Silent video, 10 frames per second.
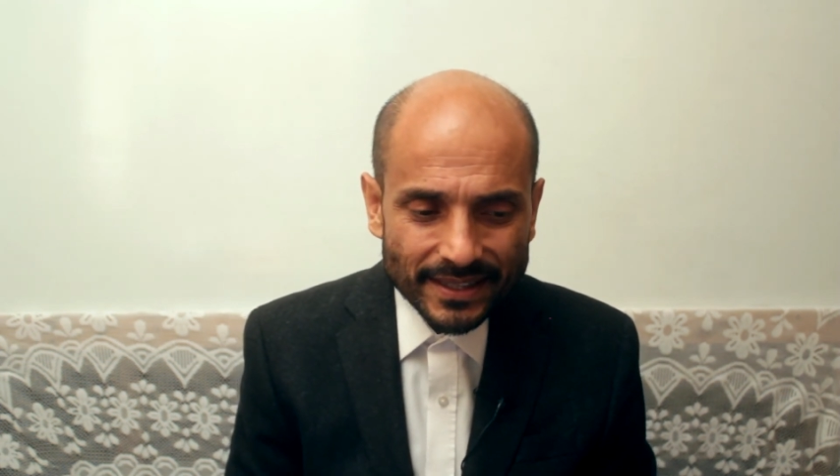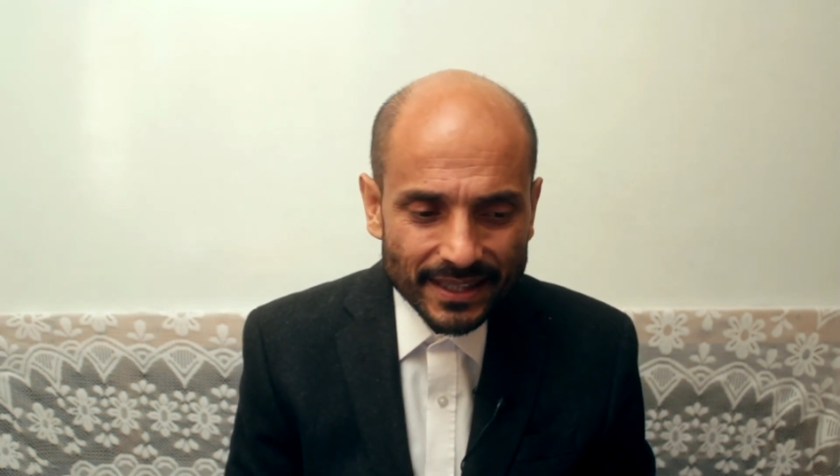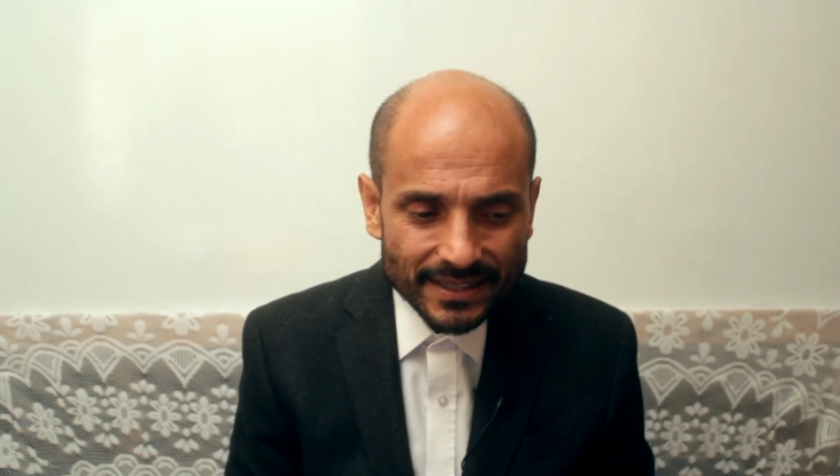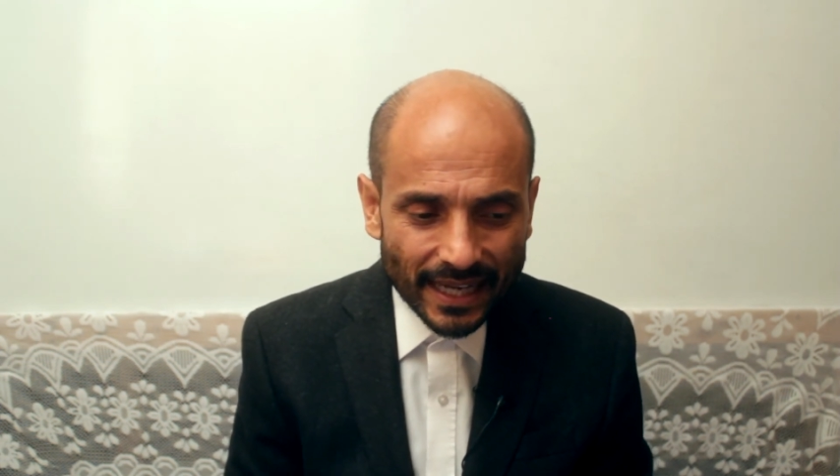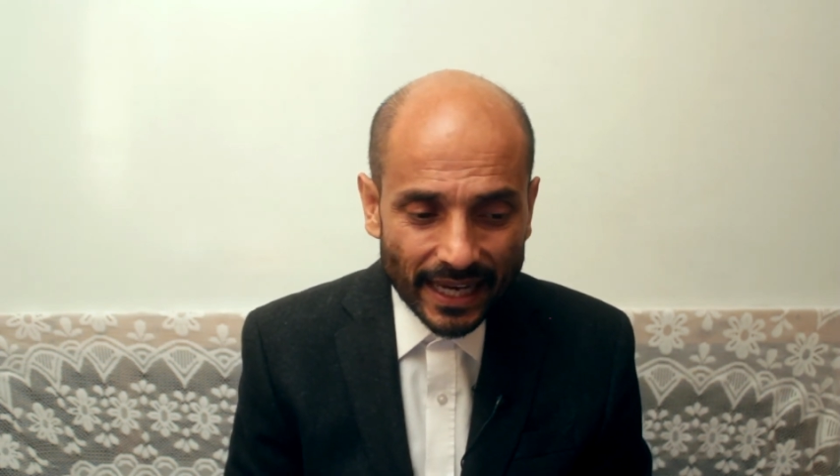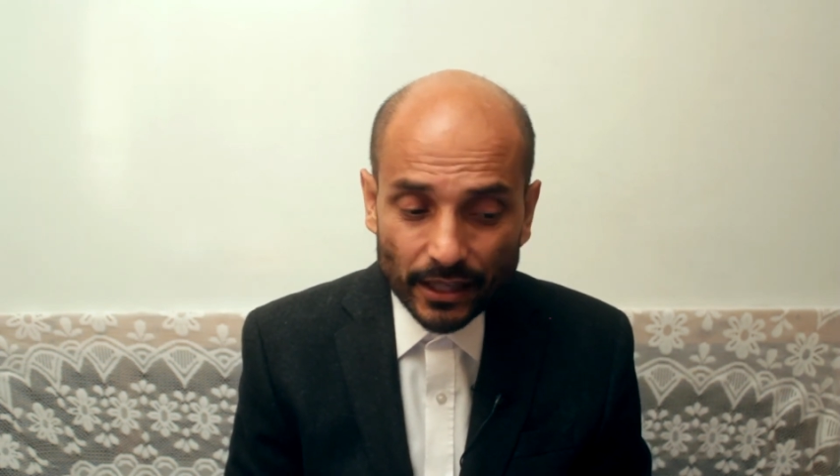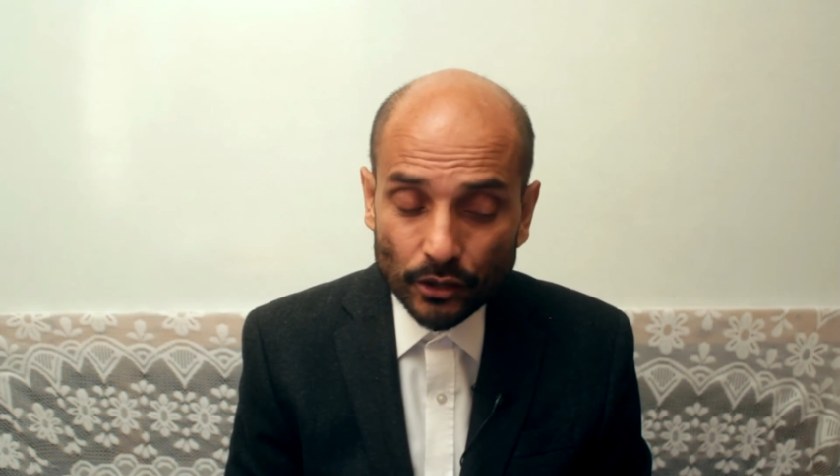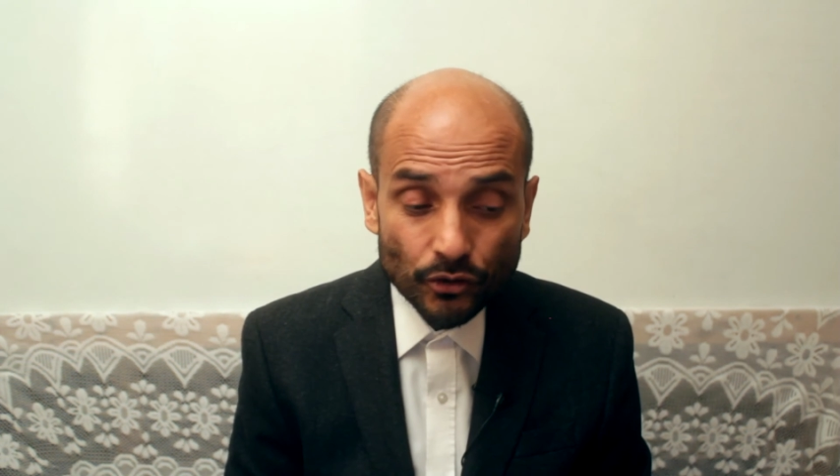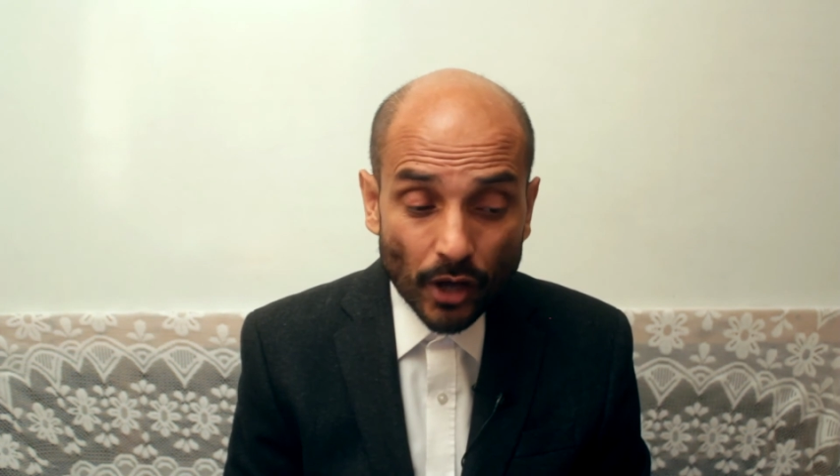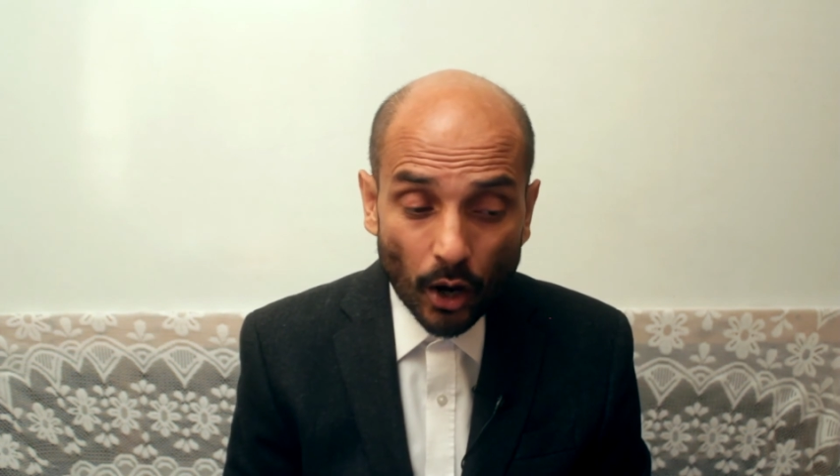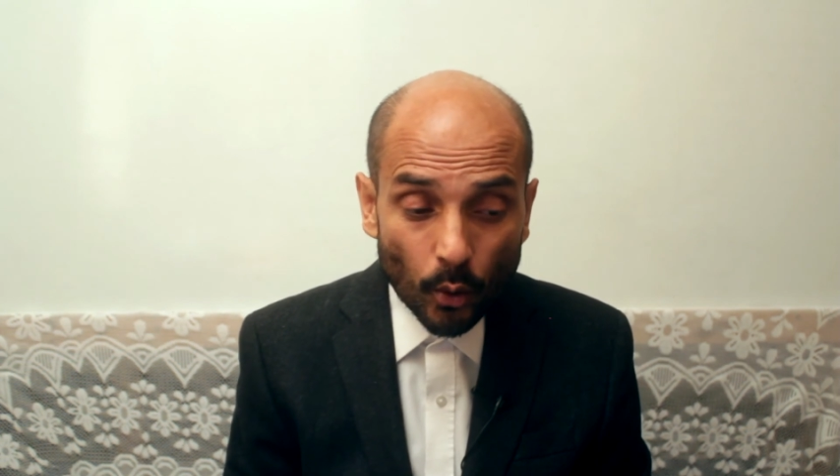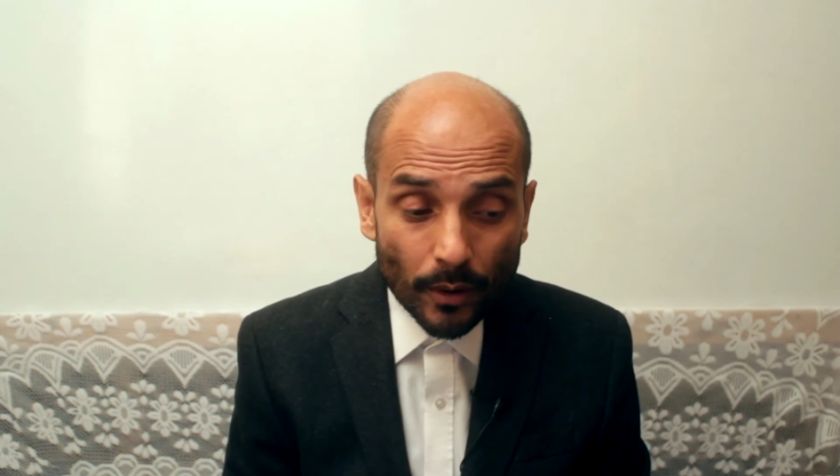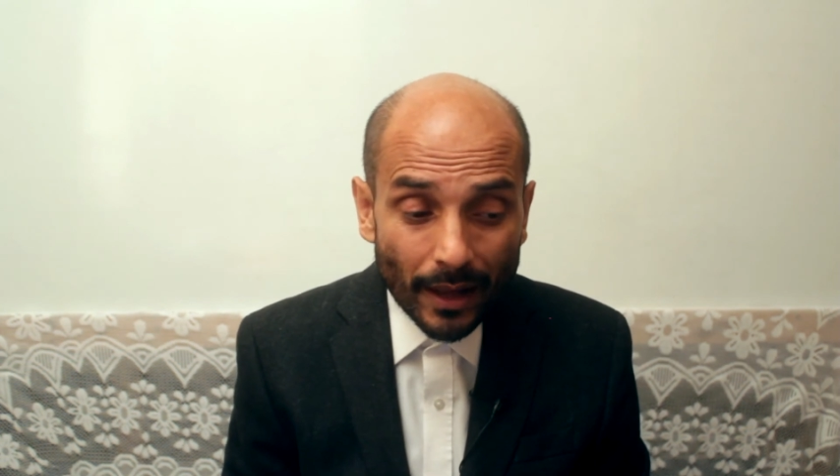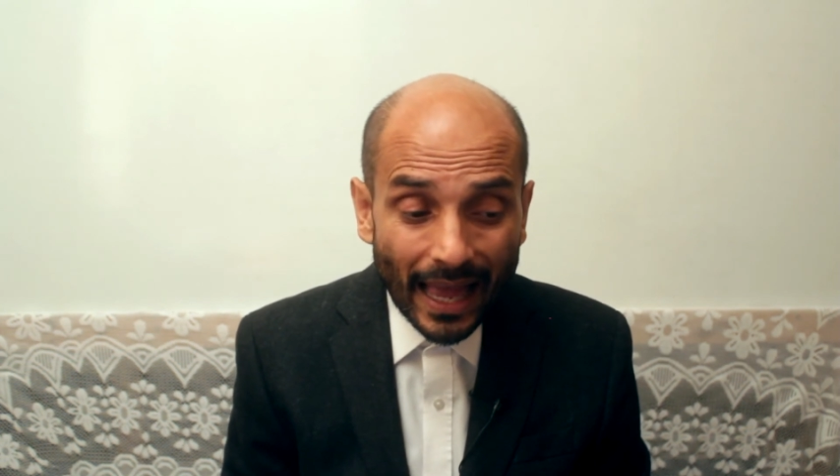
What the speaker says: to say no,